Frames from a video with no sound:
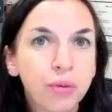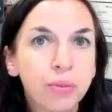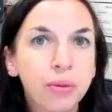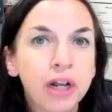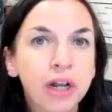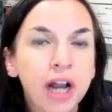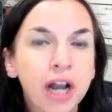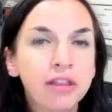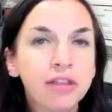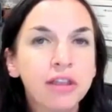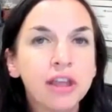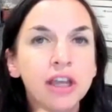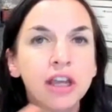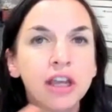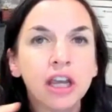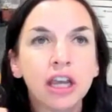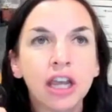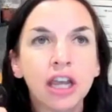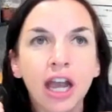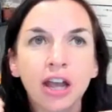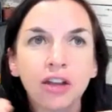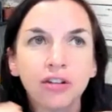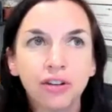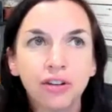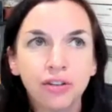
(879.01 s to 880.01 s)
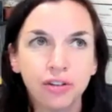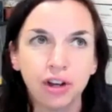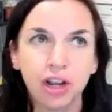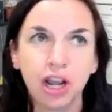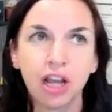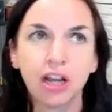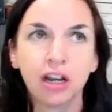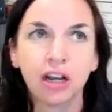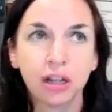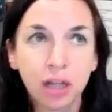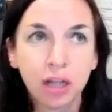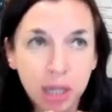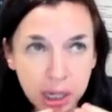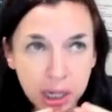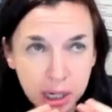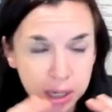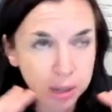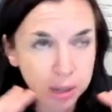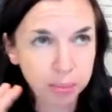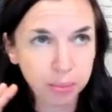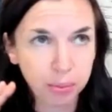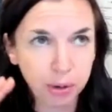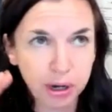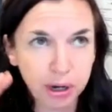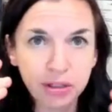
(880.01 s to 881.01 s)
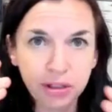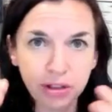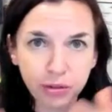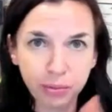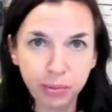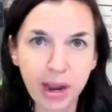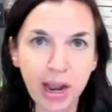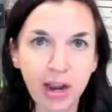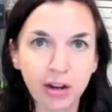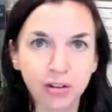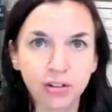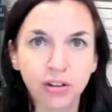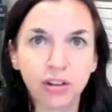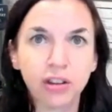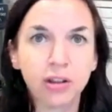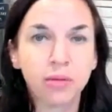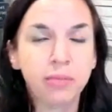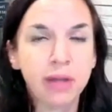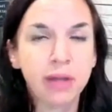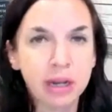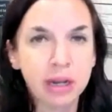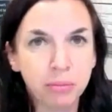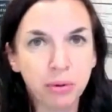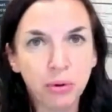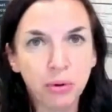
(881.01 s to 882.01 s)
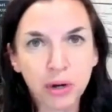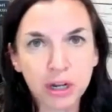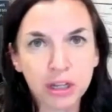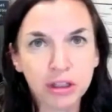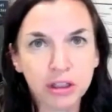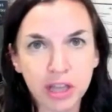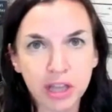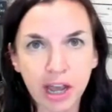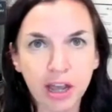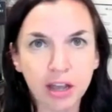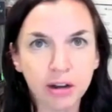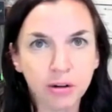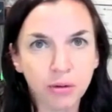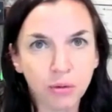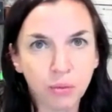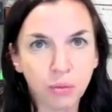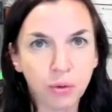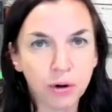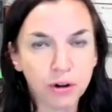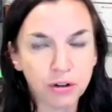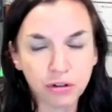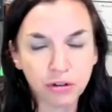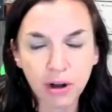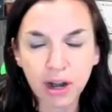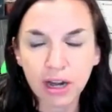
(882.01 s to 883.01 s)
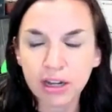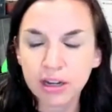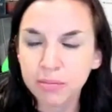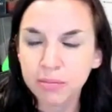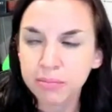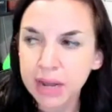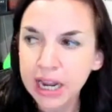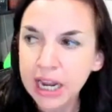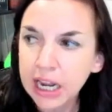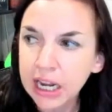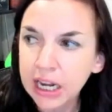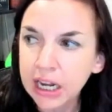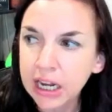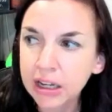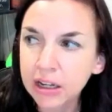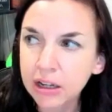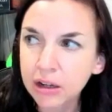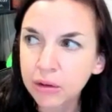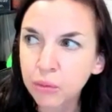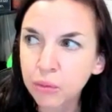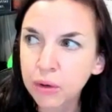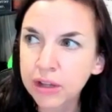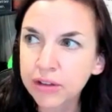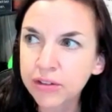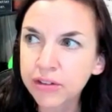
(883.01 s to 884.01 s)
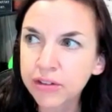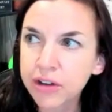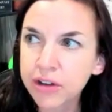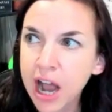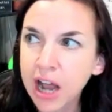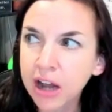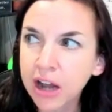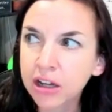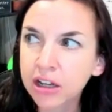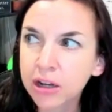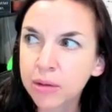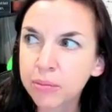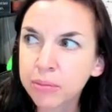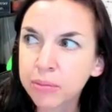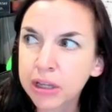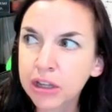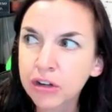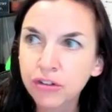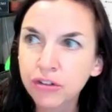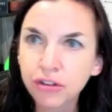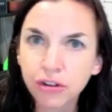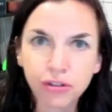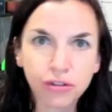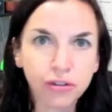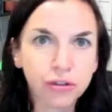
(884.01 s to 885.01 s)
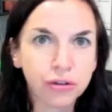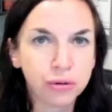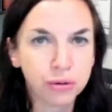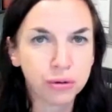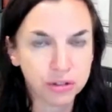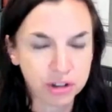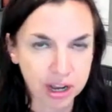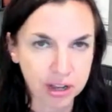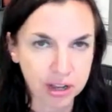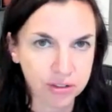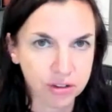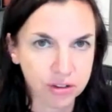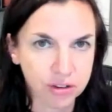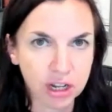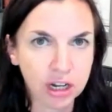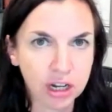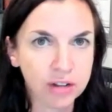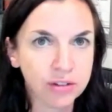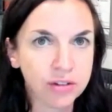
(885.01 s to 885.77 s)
But I think, again, just to kind of bring this back to the main point that we're trying to make, it's not going to be just through testing.